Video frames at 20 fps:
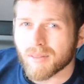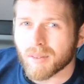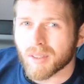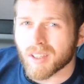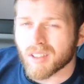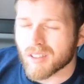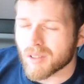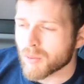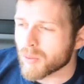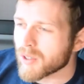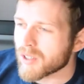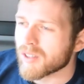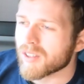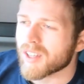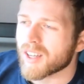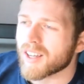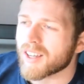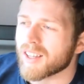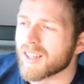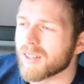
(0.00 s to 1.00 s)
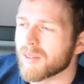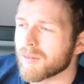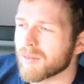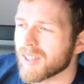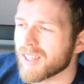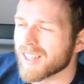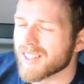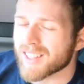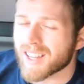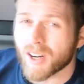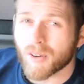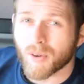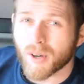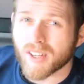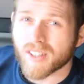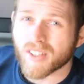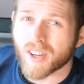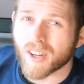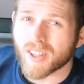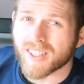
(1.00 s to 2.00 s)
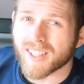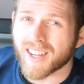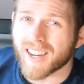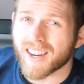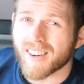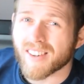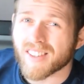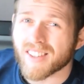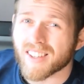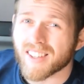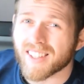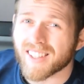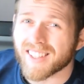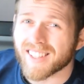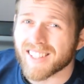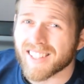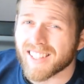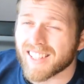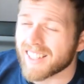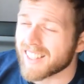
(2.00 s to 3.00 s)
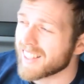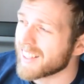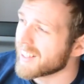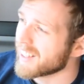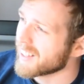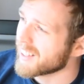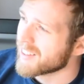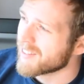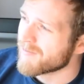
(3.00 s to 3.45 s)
because it's winter time and it's got race car tires on it, and